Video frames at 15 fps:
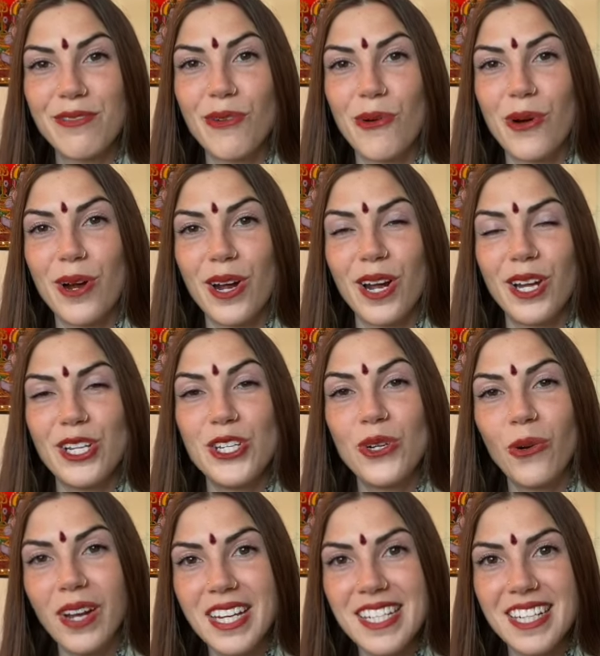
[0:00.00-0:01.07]
for
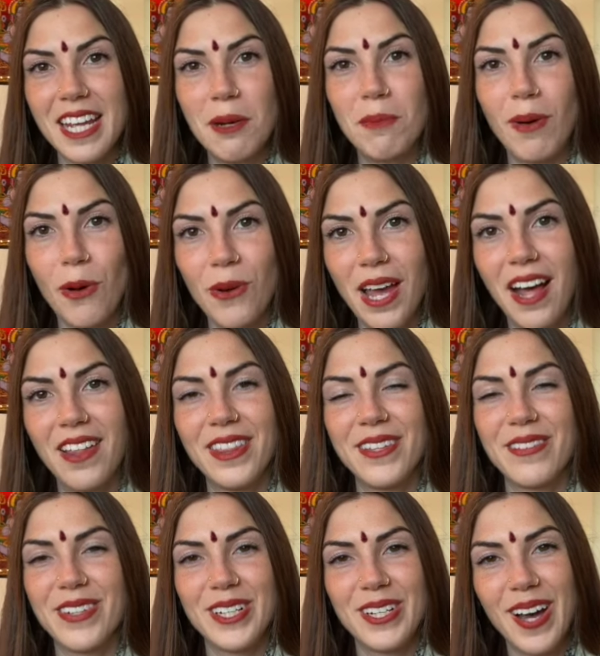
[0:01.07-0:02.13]
joint and bone health
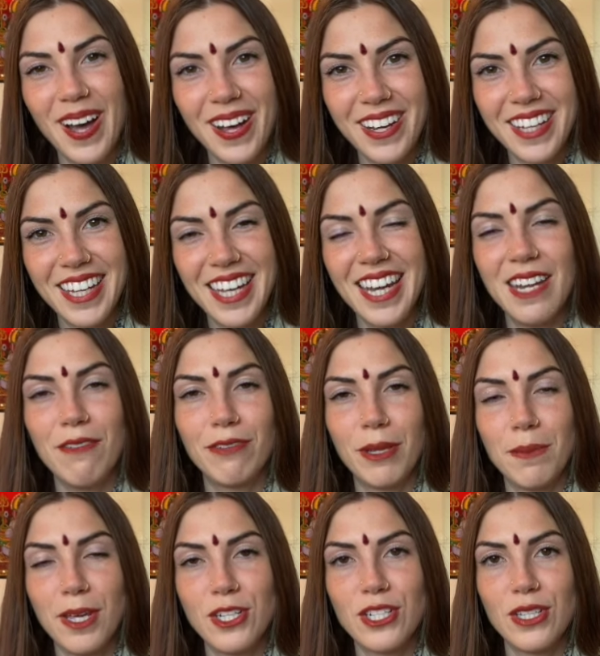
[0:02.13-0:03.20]
of your dog and
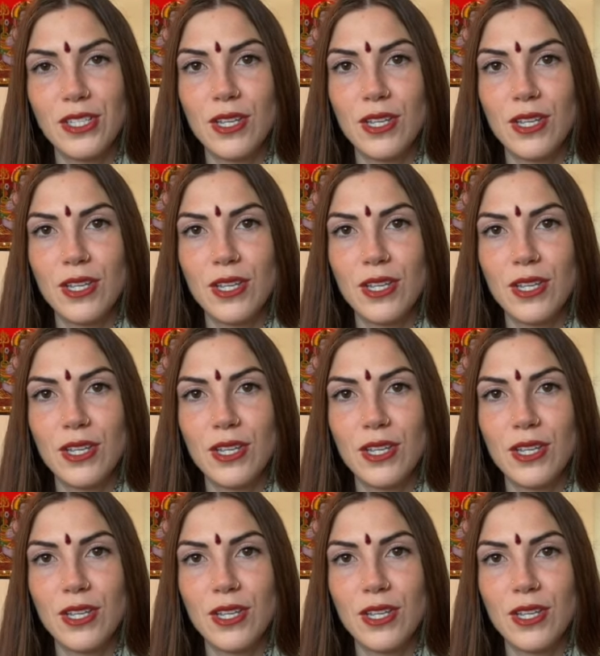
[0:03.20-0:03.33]
inflammation.